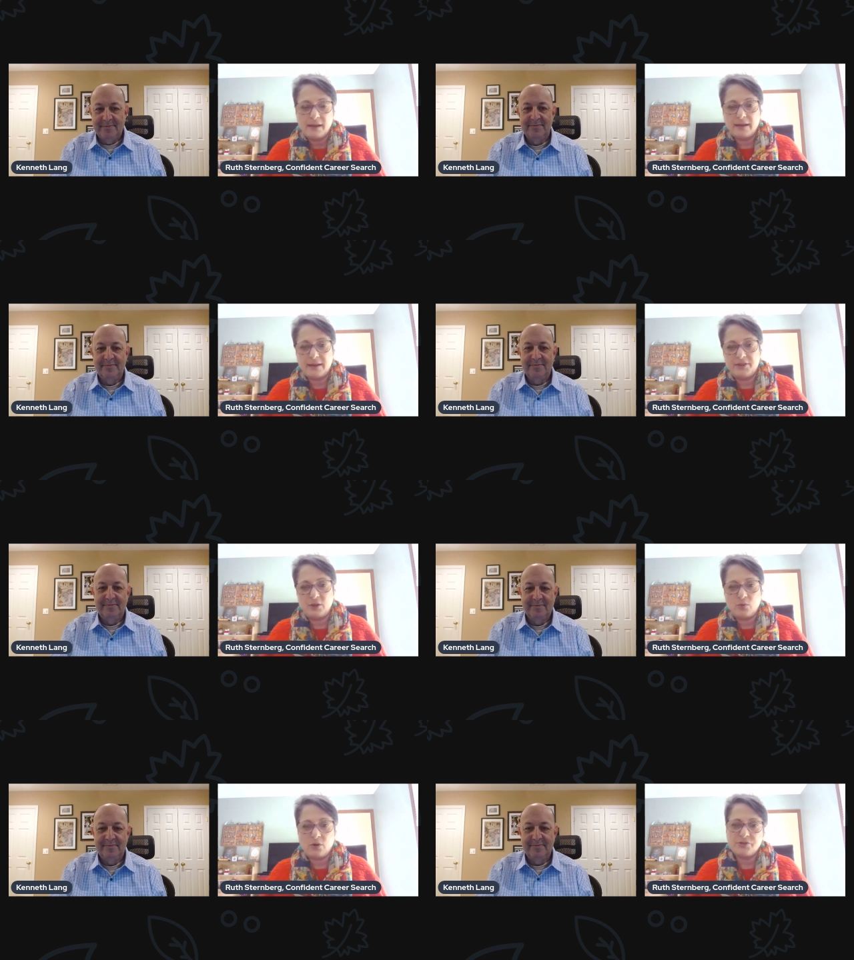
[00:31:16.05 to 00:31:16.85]
Speaker 1: And I
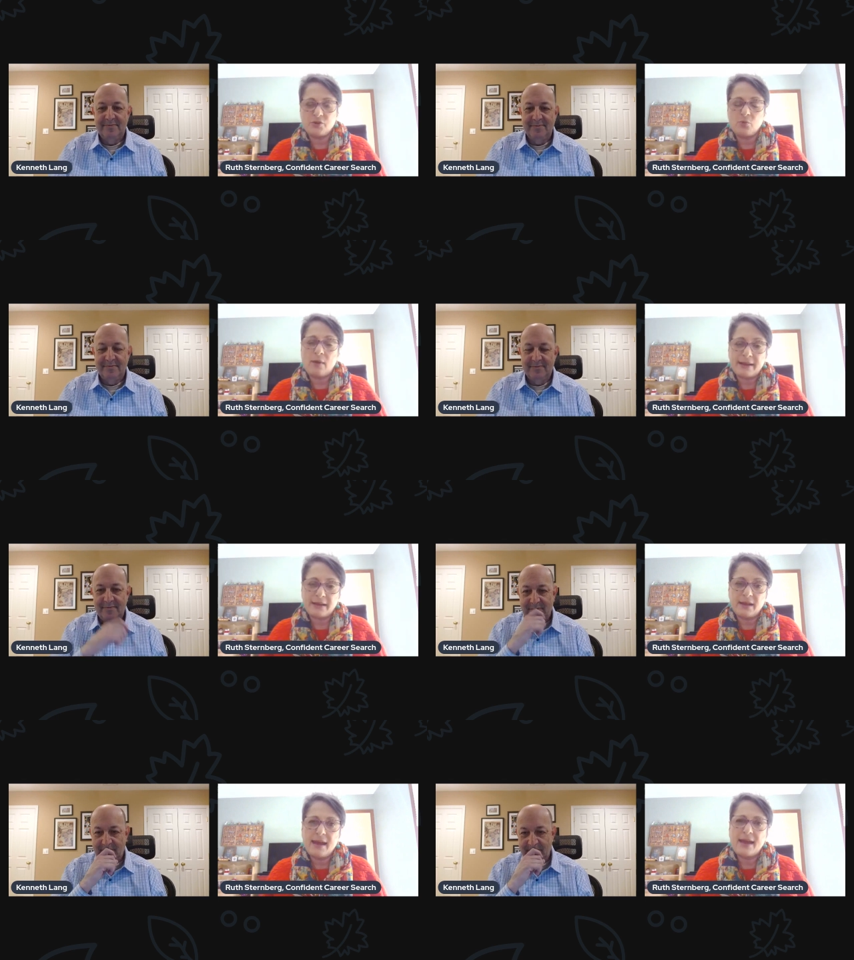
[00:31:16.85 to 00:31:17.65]
think we're also
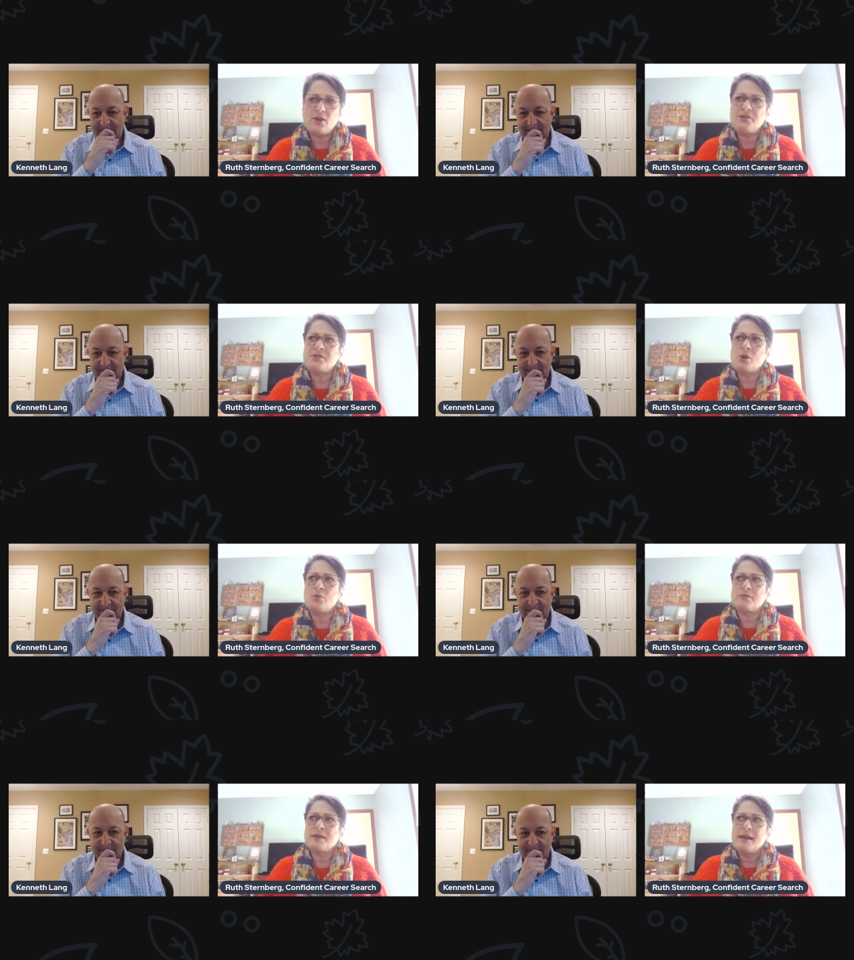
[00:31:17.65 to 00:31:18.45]
rec- and
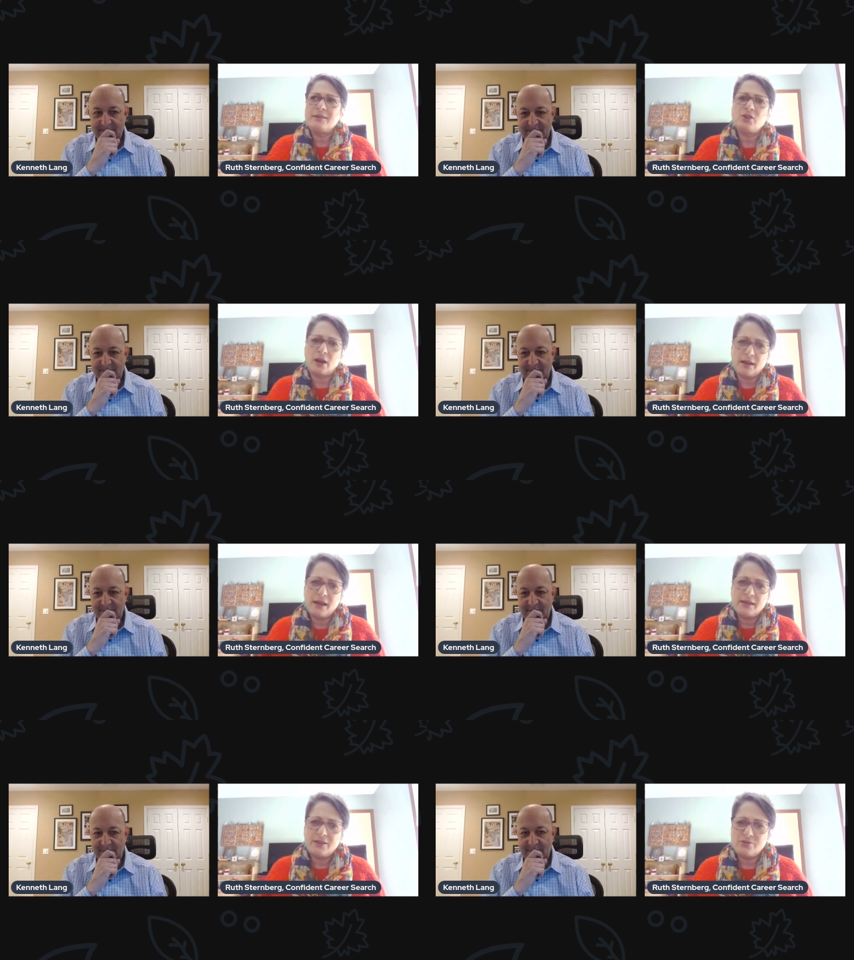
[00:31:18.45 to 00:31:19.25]
also
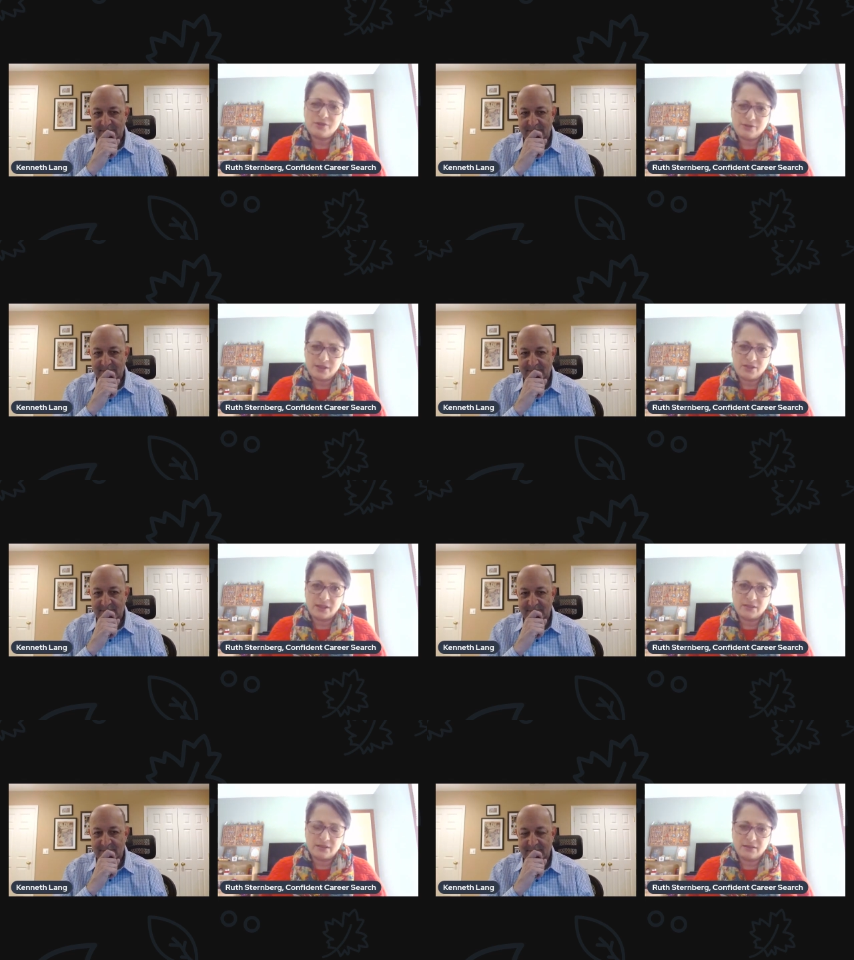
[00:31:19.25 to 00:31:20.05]
look, there's no such
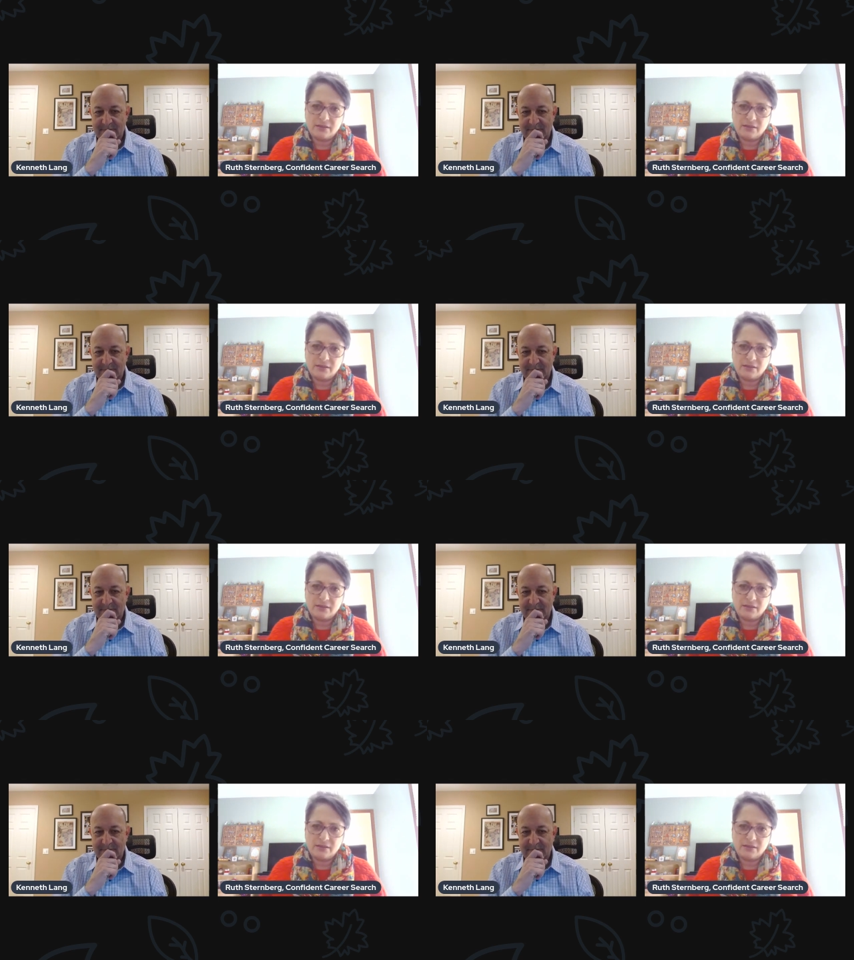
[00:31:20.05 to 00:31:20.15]
thing as